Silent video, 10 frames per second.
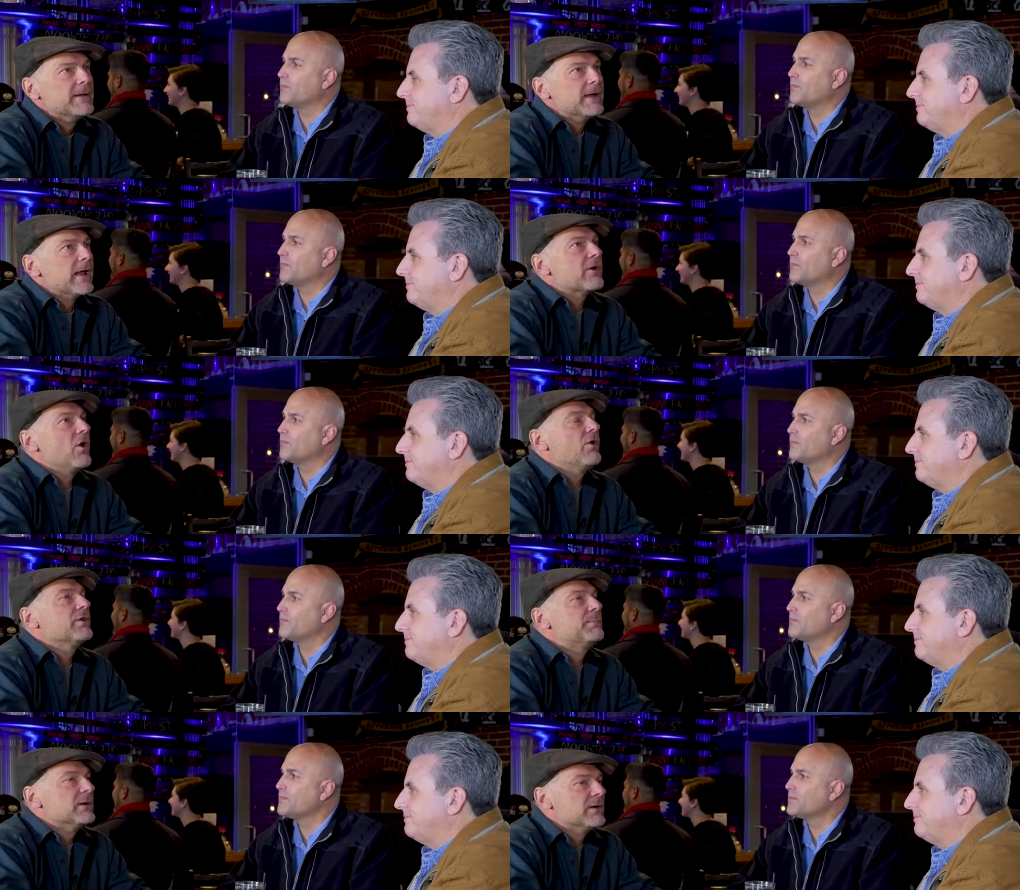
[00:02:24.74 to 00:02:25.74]
Speaker 1: And I
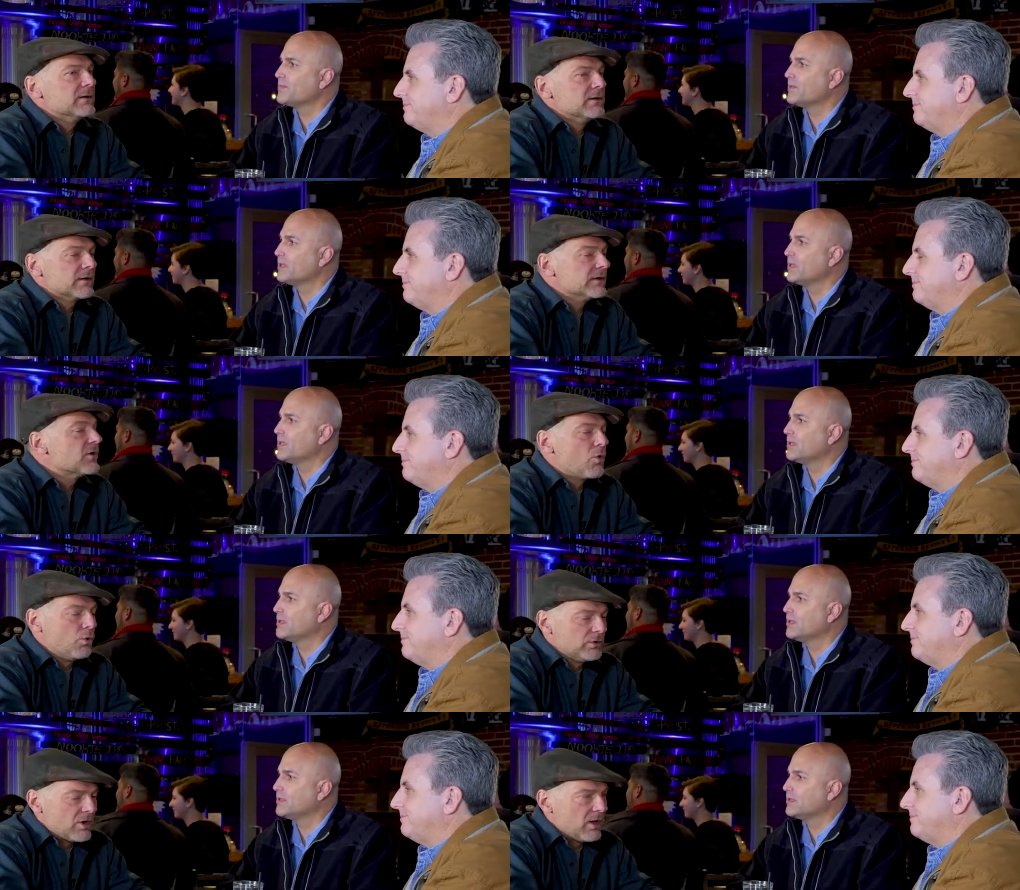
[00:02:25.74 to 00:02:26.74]
called up, I did a
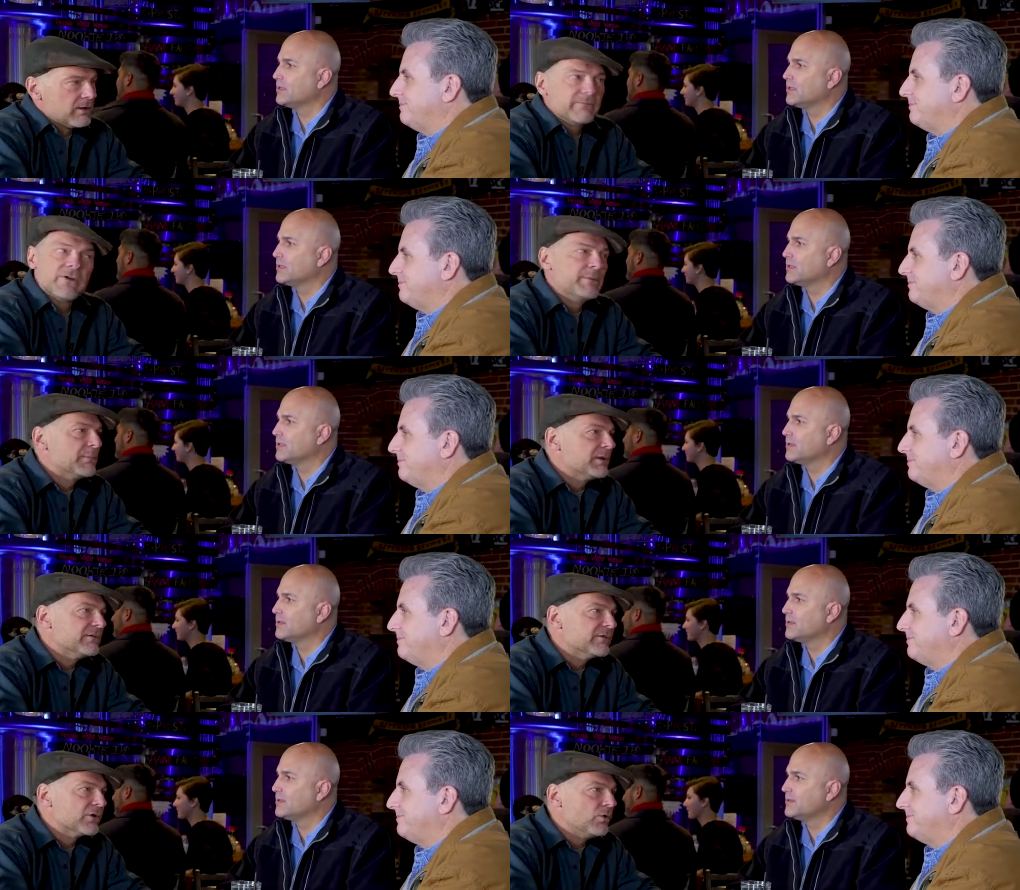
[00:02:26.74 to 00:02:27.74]
cold call. I'm a very big
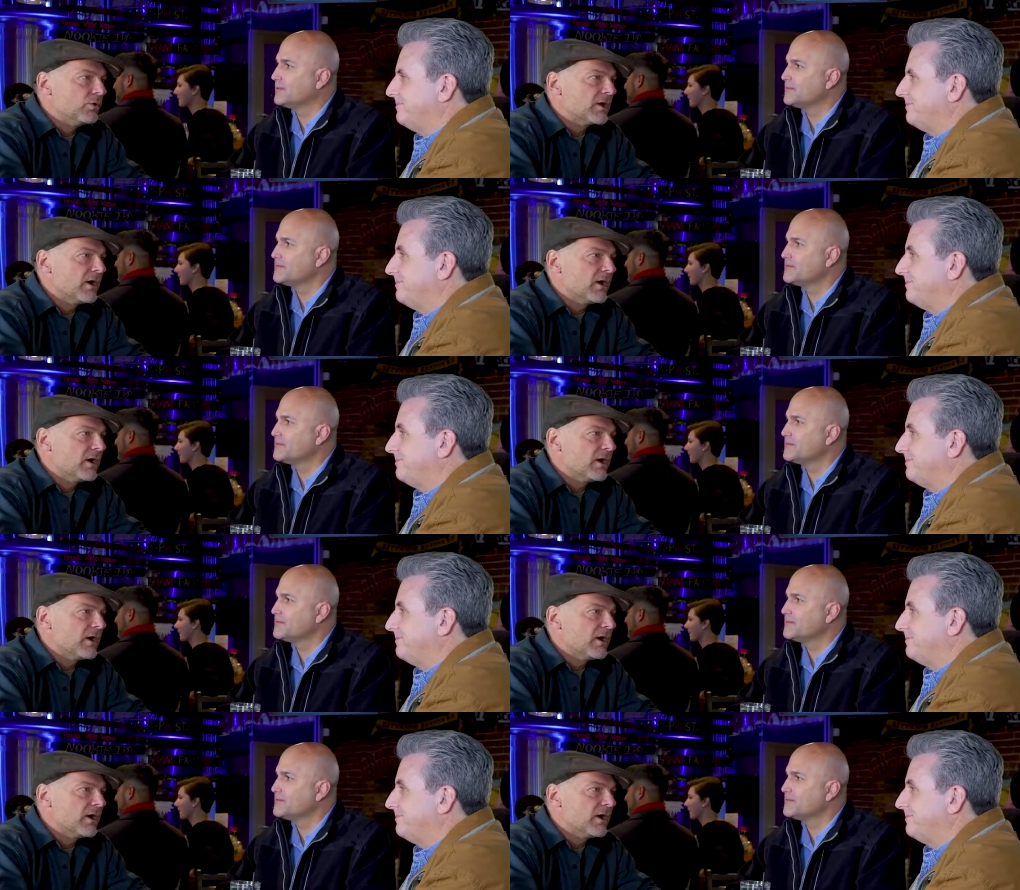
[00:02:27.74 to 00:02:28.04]
believer in the cold